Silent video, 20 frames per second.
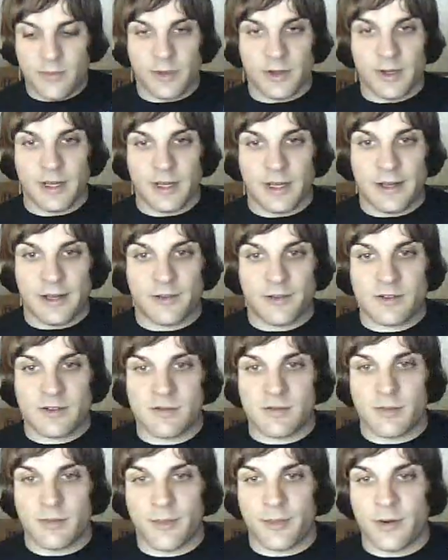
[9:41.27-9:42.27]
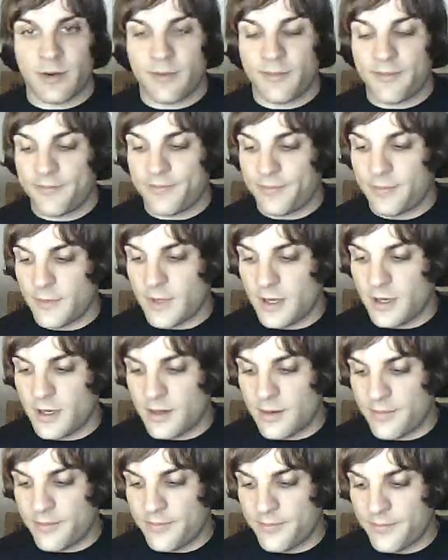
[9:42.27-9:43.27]
But yeah, just remember,
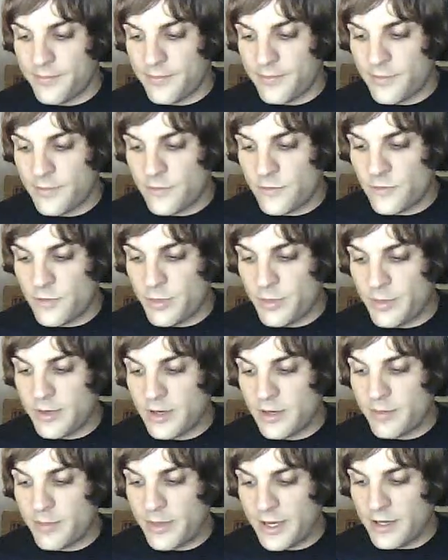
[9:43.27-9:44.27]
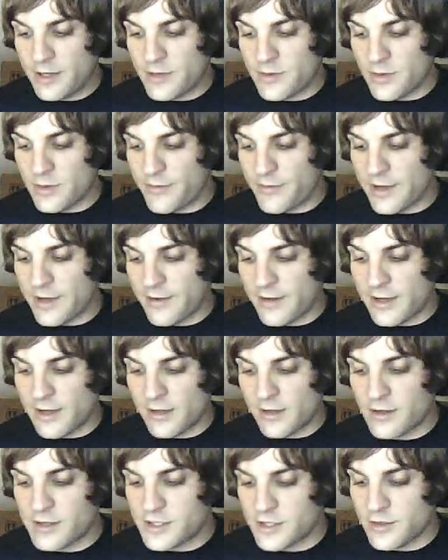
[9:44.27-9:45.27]
you're paying $25.
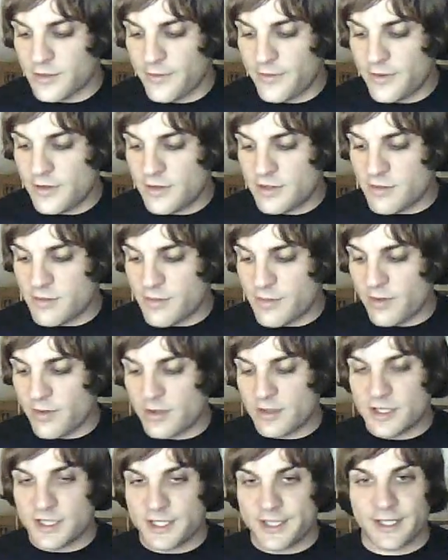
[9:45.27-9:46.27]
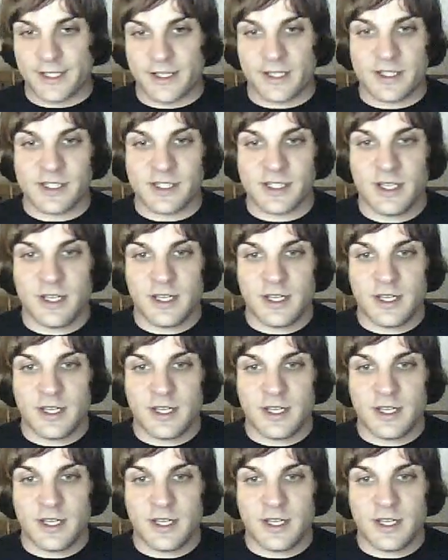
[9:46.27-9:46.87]
So if you just remember those things,